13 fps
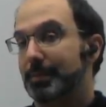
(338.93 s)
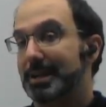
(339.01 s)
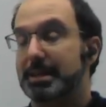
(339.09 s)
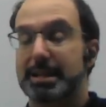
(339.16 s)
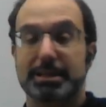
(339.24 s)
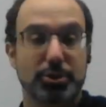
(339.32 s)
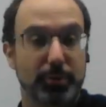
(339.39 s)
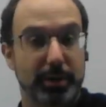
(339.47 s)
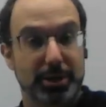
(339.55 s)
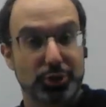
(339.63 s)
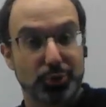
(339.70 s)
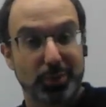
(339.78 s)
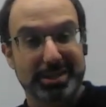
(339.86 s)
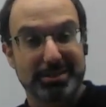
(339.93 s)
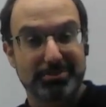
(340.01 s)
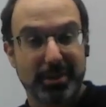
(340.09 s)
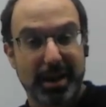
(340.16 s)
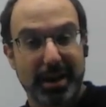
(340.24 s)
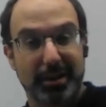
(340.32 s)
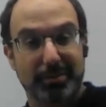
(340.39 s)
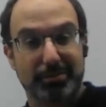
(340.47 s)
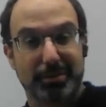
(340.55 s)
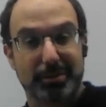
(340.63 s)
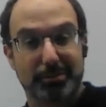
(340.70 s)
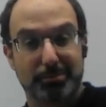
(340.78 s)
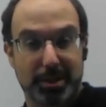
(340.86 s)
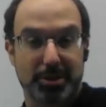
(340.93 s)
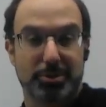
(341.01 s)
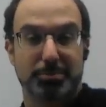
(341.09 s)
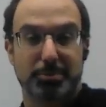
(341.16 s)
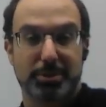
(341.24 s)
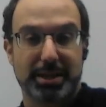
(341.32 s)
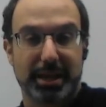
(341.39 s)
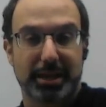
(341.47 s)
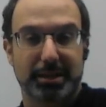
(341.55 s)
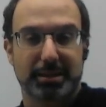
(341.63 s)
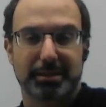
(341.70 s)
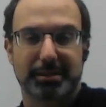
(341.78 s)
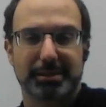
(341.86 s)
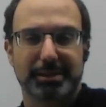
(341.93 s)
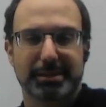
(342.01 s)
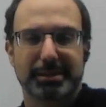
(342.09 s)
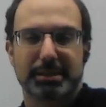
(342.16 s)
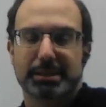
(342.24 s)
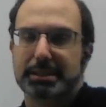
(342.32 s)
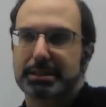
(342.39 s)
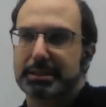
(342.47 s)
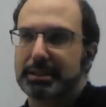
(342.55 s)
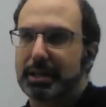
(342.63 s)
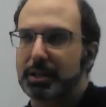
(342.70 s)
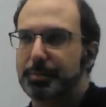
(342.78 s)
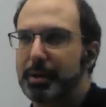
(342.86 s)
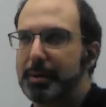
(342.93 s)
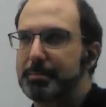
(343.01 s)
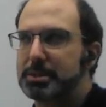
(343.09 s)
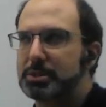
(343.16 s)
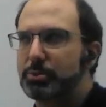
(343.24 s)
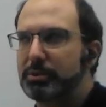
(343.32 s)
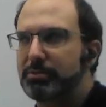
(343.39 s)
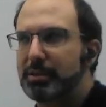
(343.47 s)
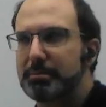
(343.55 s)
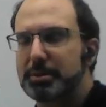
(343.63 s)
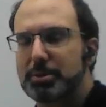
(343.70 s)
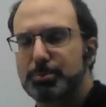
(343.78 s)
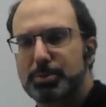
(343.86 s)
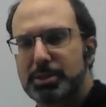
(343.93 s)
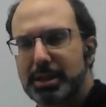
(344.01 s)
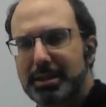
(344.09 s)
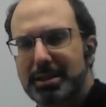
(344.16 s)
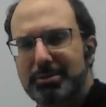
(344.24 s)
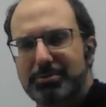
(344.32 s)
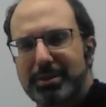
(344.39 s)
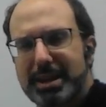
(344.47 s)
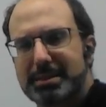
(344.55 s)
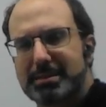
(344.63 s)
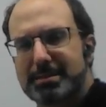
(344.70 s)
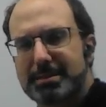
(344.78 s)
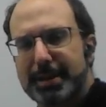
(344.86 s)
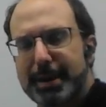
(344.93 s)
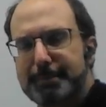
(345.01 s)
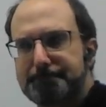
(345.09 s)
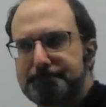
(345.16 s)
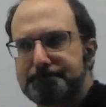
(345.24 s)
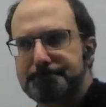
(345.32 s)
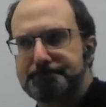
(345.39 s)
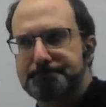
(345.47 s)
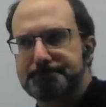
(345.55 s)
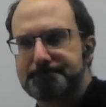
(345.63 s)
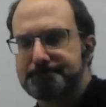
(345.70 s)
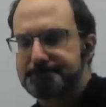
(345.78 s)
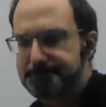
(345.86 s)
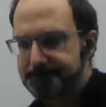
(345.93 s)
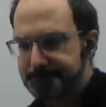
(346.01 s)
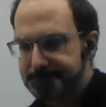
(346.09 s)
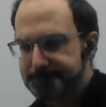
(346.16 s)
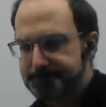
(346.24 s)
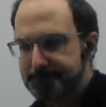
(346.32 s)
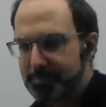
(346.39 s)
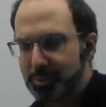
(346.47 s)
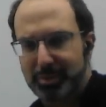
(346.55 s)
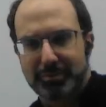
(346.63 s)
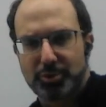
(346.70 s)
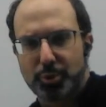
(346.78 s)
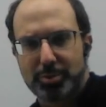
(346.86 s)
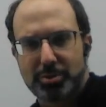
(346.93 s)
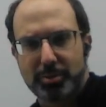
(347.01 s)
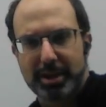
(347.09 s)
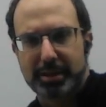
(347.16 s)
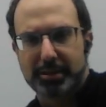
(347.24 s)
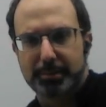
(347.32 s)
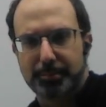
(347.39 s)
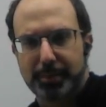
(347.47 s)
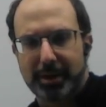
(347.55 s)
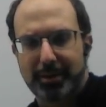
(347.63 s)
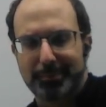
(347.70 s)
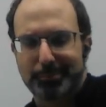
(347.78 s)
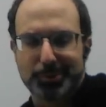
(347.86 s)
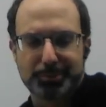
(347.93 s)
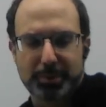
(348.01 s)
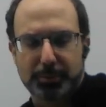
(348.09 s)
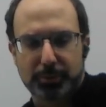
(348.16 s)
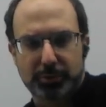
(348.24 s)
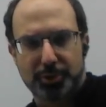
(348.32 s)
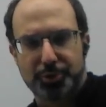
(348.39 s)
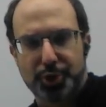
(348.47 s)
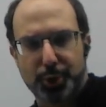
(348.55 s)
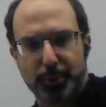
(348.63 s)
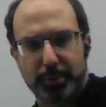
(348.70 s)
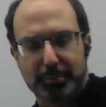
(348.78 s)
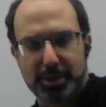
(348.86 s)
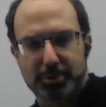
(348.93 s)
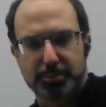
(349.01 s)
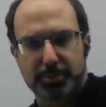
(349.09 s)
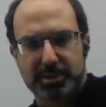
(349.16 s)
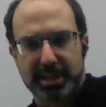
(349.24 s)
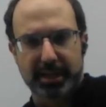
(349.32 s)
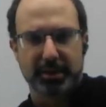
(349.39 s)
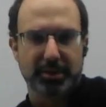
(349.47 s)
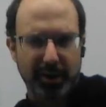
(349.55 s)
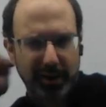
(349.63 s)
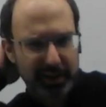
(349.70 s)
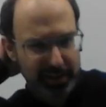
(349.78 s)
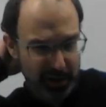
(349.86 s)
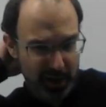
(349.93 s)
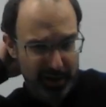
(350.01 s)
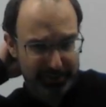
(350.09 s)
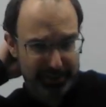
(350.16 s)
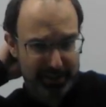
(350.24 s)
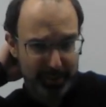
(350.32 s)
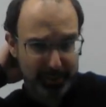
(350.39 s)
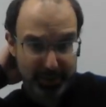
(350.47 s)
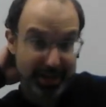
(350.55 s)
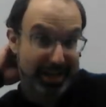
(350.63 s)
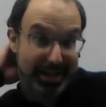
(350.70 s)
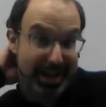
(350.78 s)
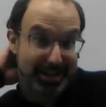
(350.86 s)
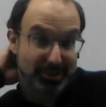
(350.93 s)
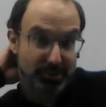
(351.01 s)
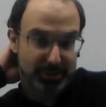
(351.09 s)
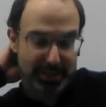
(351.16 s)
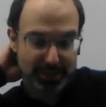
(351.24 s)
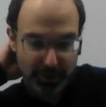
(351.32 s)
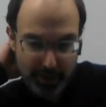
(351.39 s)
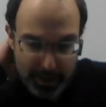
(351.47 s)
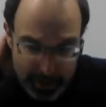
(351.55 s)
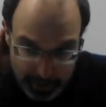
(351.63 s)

And that's going at 25 meters per second. Now the problem is 25 meters per second. How fast is that? We have no real way to compare it. Most people don't know what meters per second are off the top of their head. I don't either.